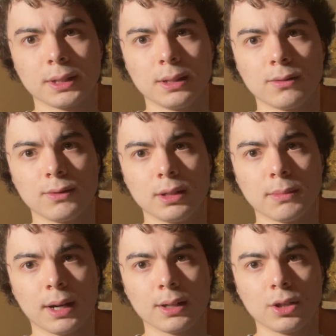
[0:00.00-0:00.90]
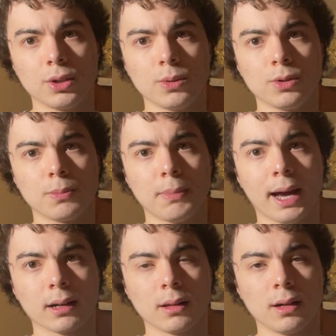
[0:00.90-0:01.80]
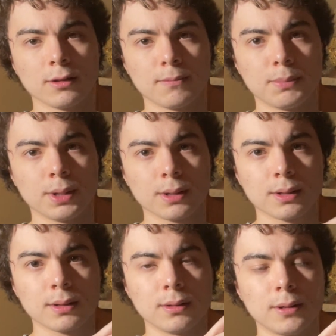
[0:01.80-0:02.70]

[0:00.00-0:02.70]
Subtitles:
I need to read my huge backlog of books.